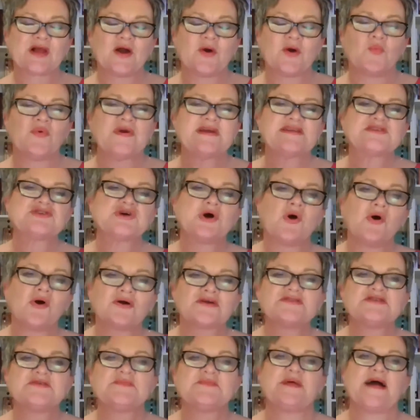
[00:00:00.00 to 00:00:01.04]
we
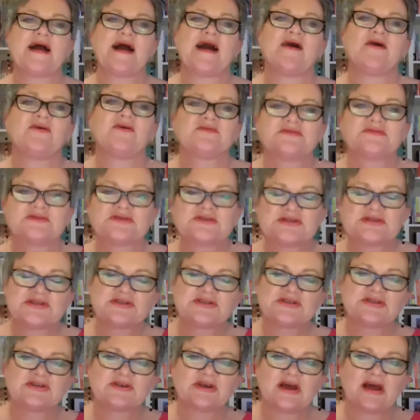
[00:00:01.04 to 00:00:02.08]
talked about
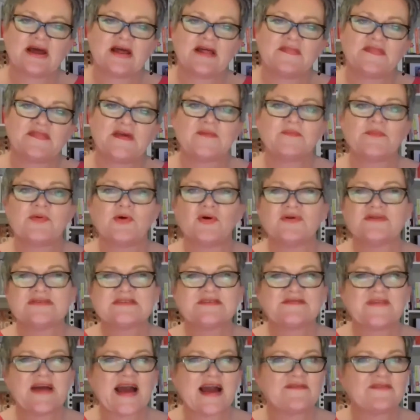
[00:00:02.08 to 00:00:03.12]
the importance
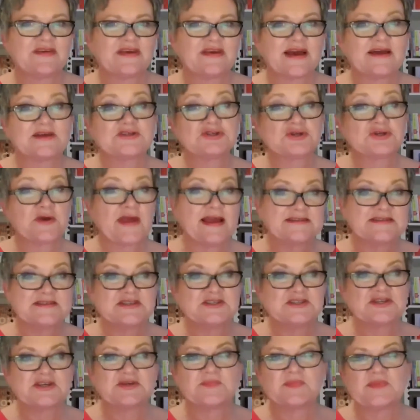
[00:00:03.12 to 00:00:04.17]
of having a
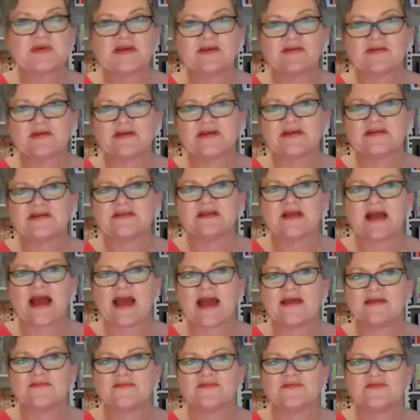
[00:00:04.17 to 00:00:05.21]
transition period
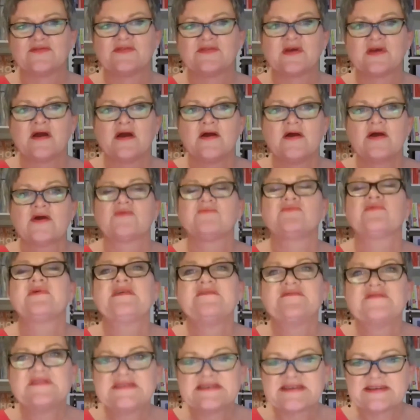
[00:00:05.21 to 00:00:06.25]
and
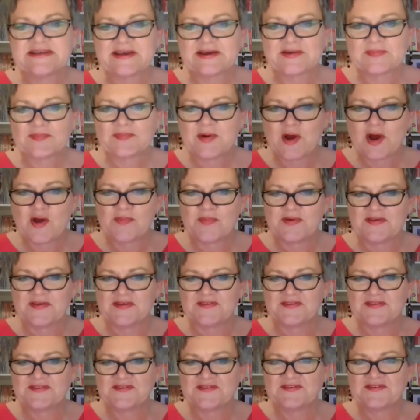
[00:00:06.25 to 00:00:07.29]
revisiting
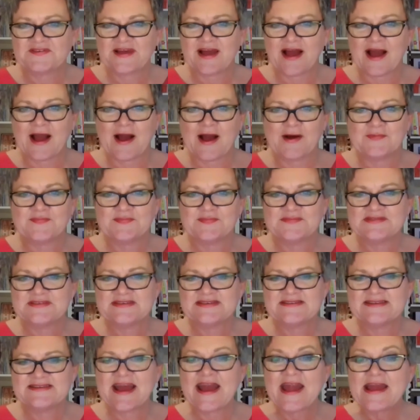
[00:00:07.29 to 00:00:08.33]
purpose.
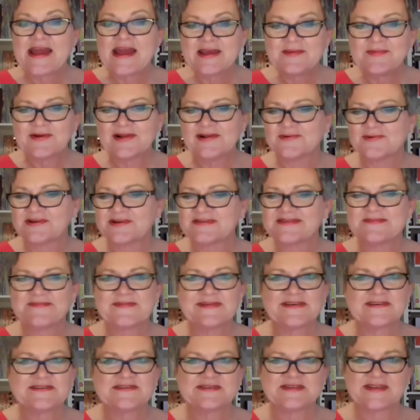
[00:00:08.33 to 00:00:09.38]
Does anybody want to
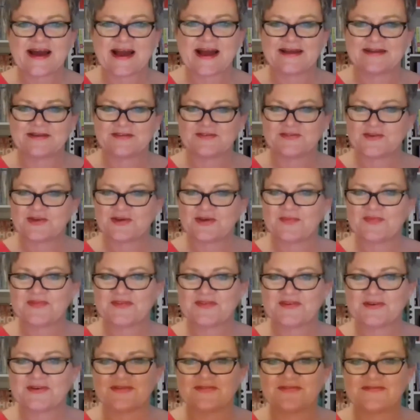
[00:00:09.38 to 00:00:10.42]
speak to that in
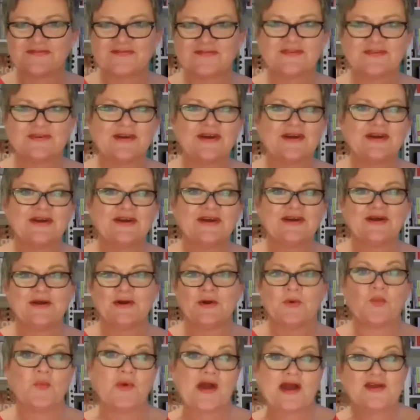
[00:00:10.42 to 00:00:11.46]
terms of
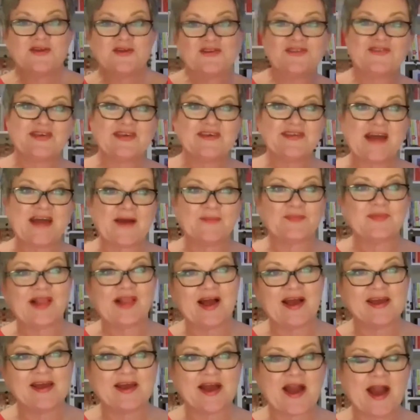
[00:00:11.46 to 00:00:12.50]
where you see that
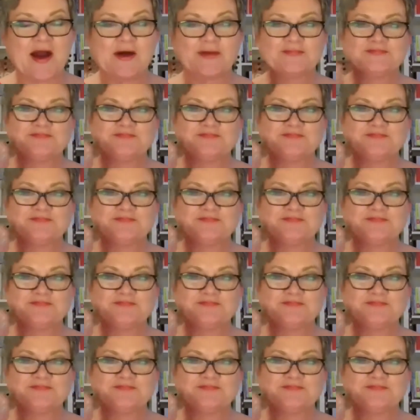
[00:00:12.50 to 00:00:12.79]
playing out?